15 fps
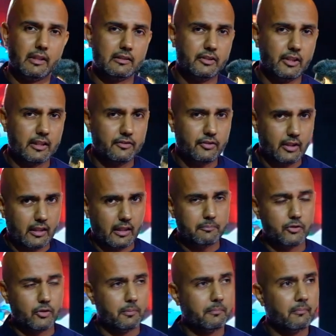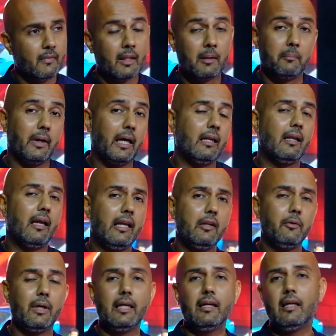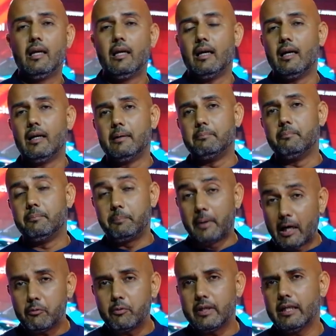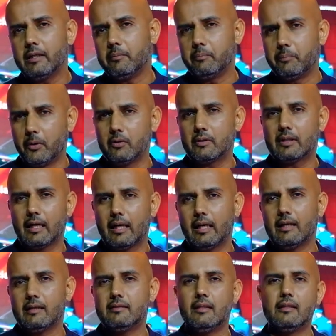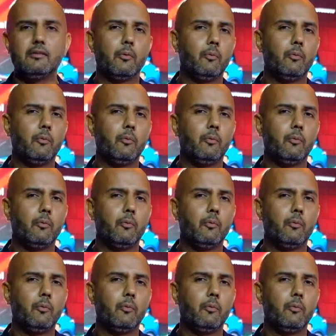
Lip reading: the GS3 Emzoom. But anyway, powering both cars is a